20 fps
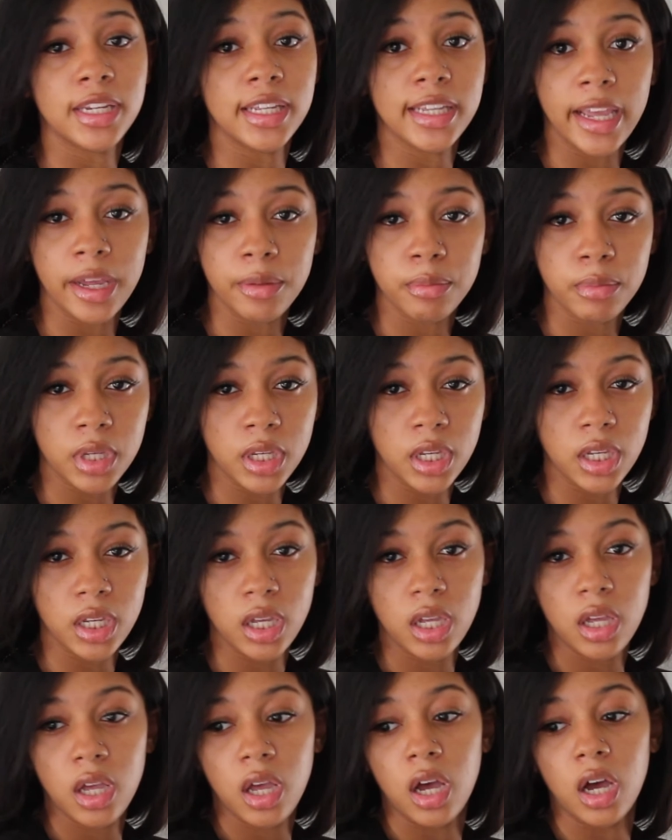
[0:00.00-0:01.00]
and DM
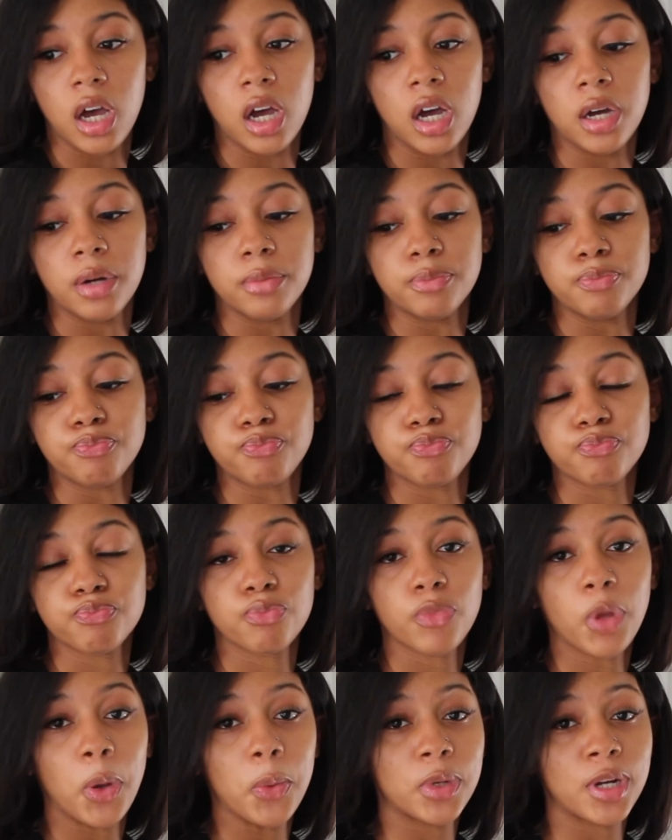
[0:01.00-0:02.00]
me. Um,
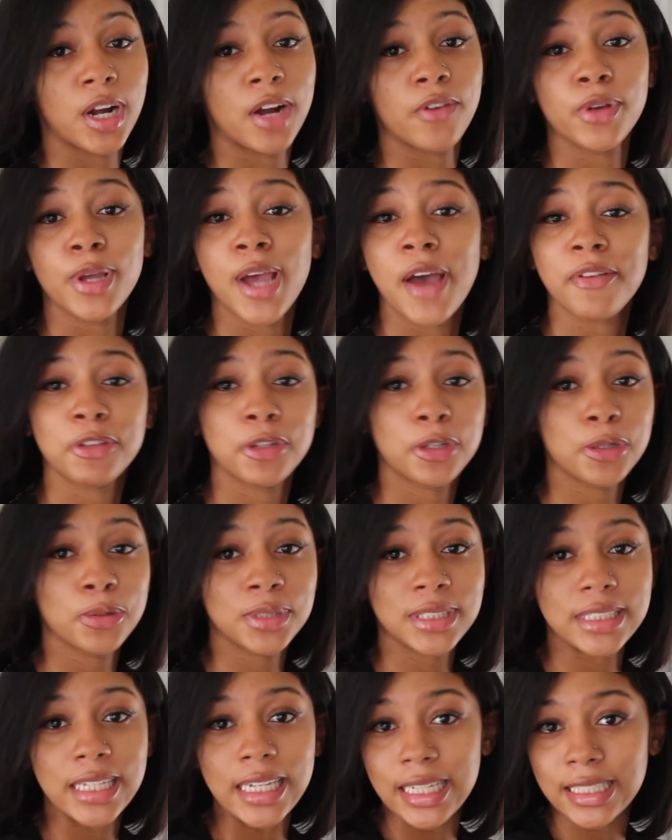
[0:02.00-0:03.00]
whatever you have to
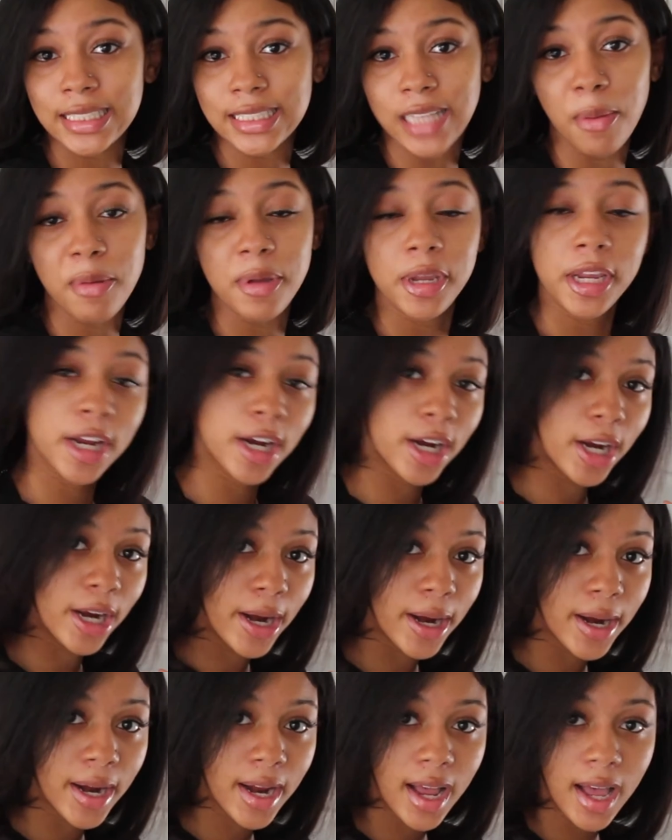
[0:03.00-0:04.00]
do, sis, I'm
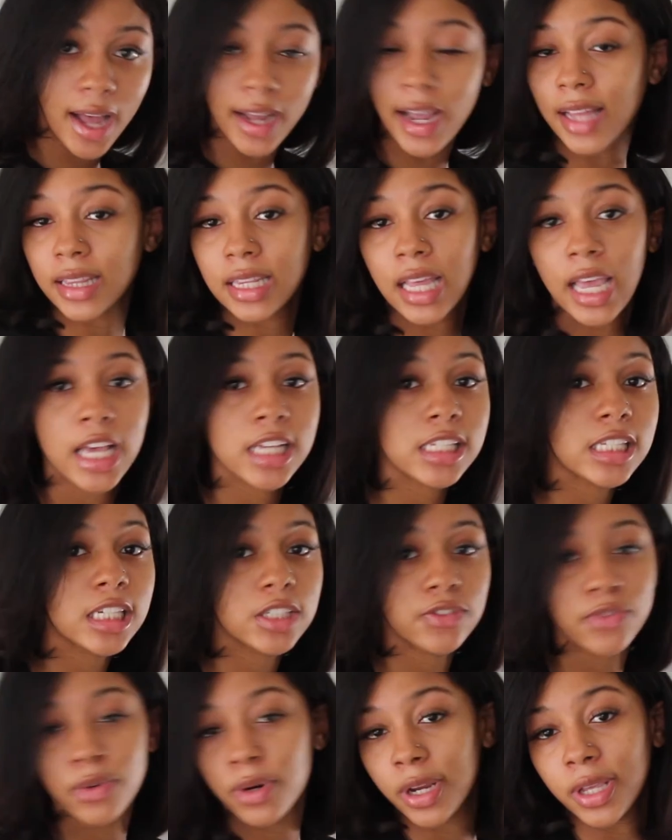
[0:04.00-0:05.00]
here. I got the
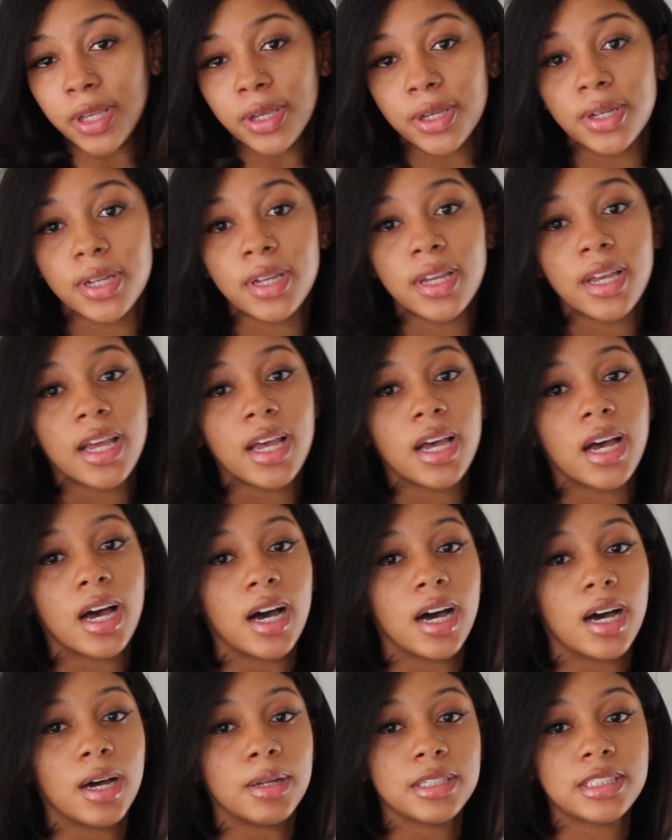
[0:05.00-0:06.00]
answers for you.
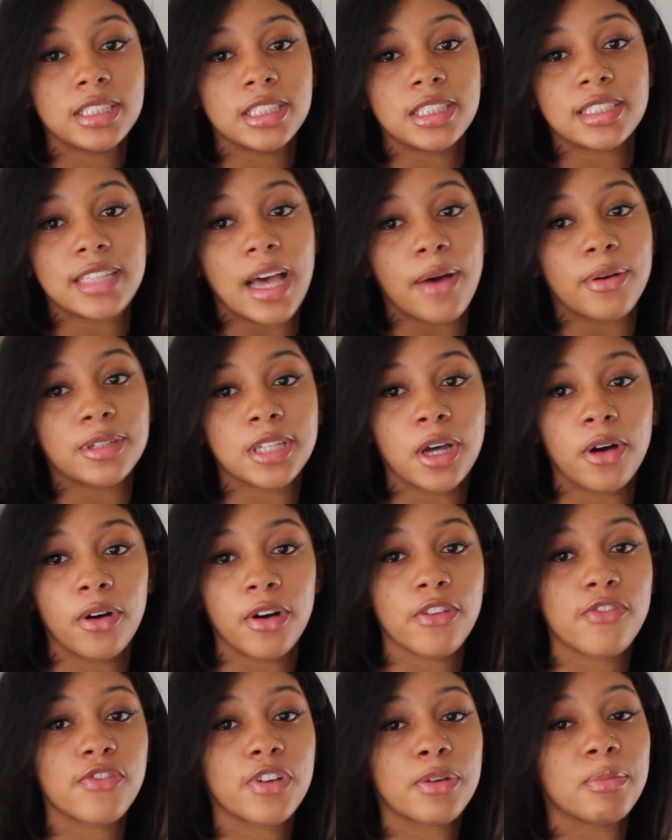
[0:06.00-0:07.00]
Uh, this is just how it's
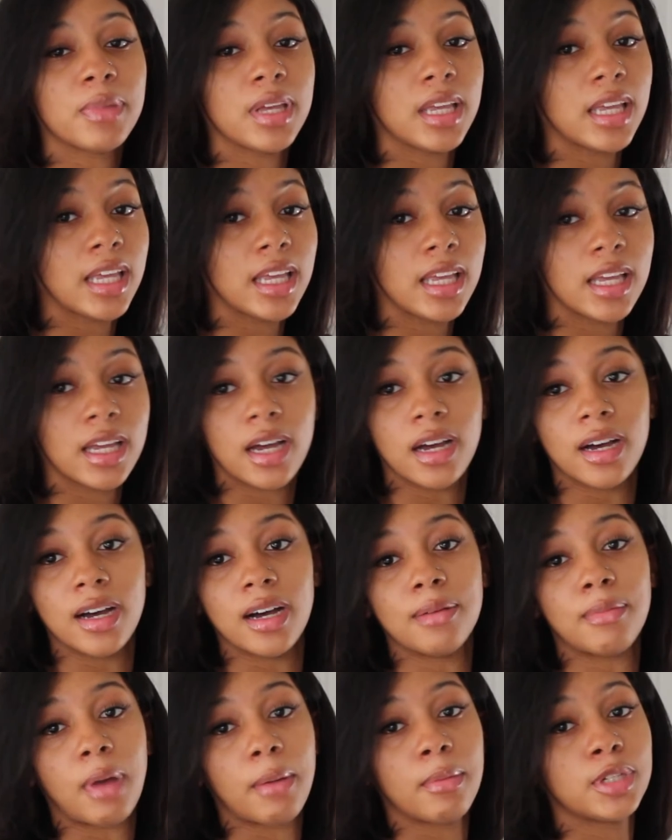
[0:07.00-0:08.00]
going for me.
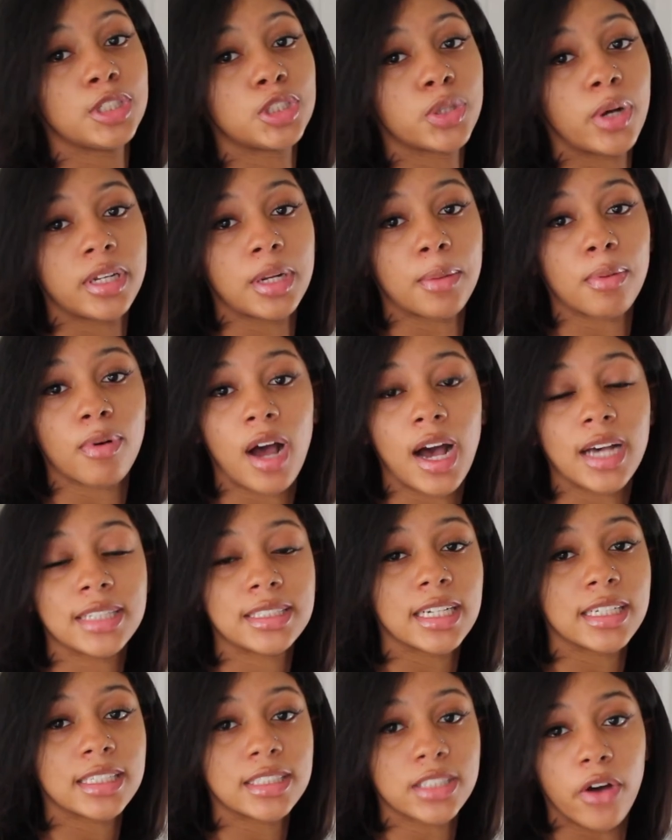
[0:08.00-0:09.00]
Um, I'm enjoying the
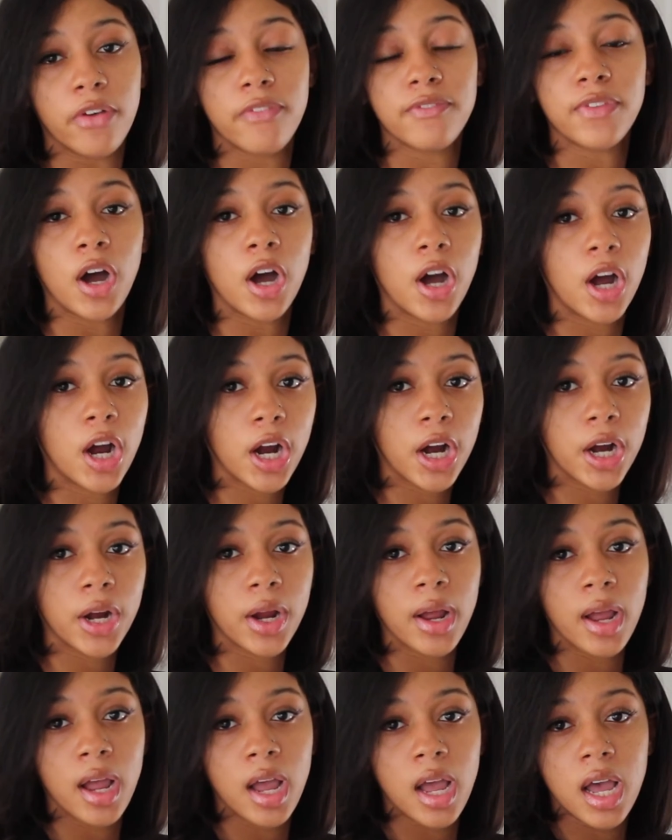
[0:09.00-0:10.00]
process so
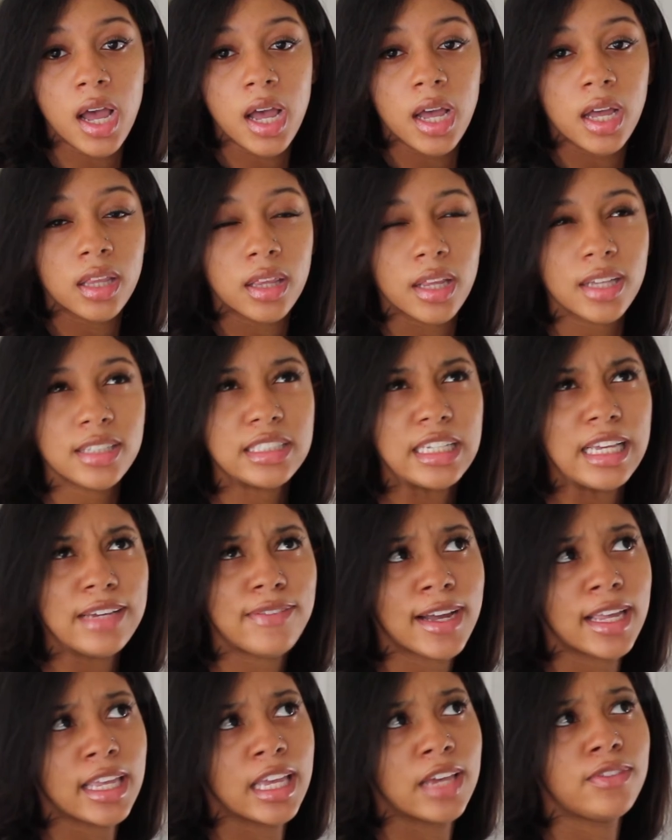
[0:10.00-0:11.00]
far. Let's see
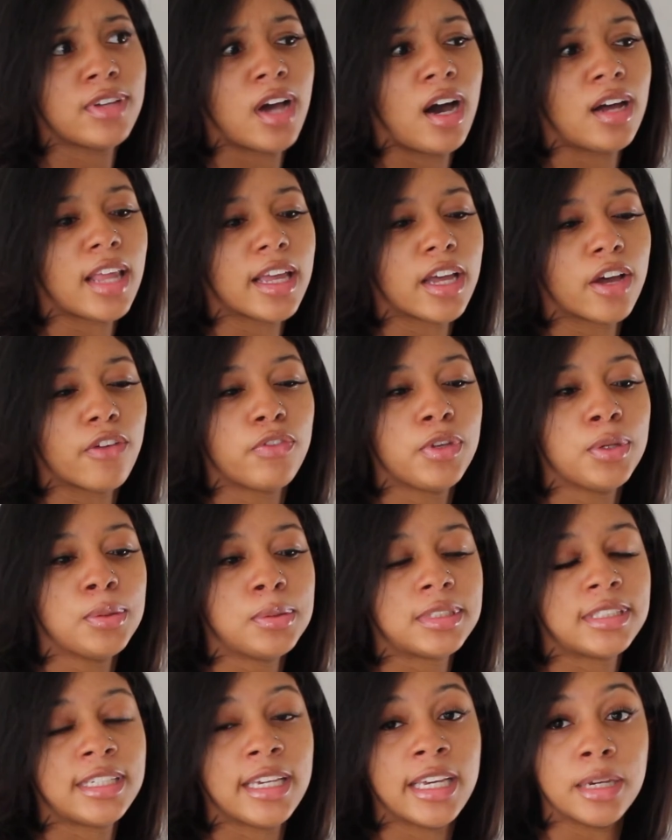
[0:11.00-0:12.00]
if I can give y'all like a few
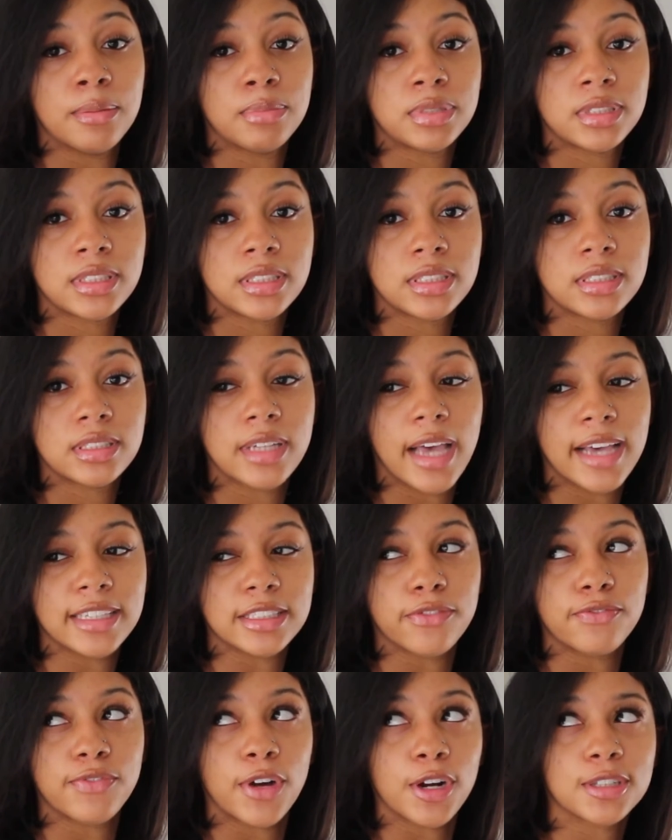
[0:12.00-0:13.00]
tips
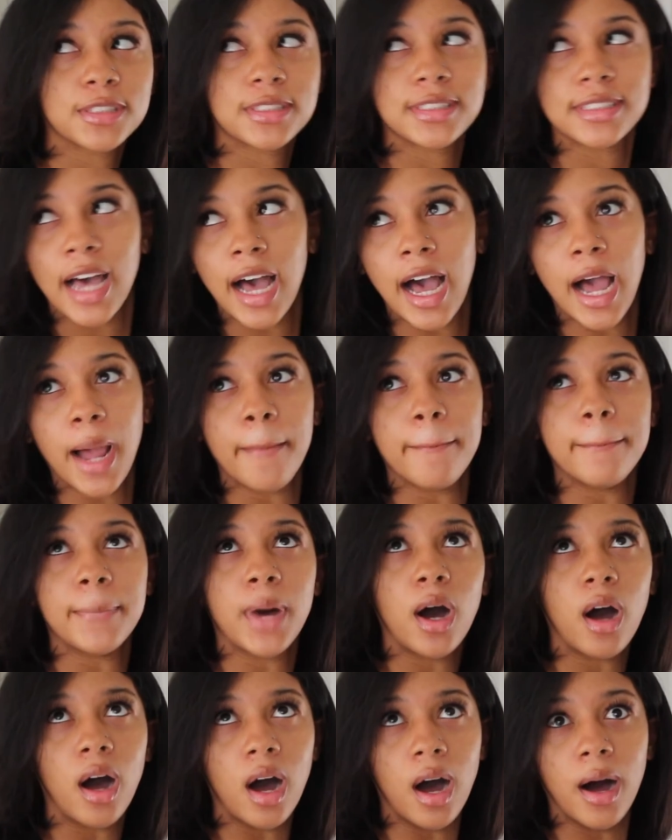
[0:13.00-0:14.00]
as a first time
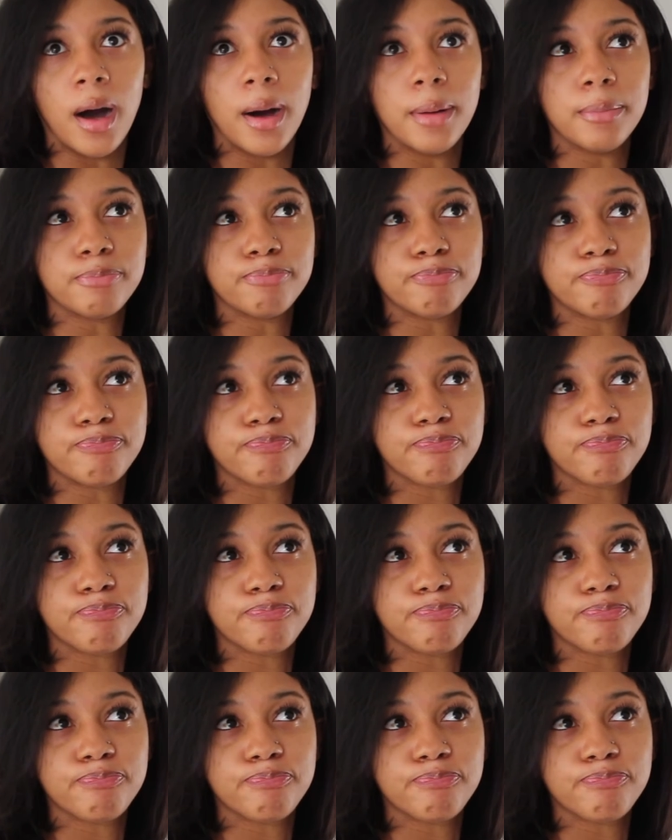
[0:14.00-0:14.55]
mom